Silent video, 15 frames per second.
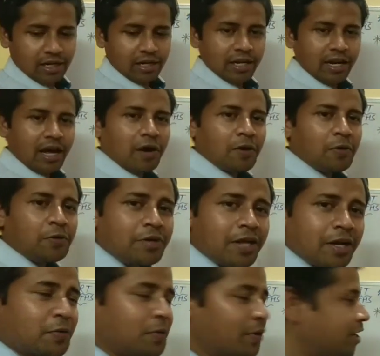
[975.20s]
Now we
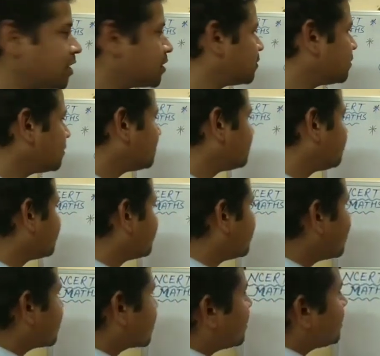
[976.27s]
are going to
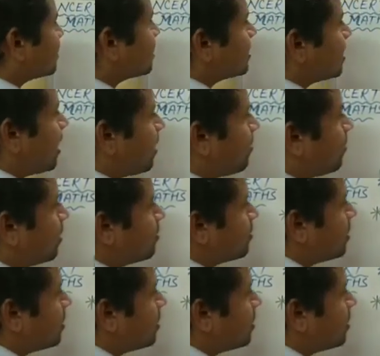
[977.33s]
discuss about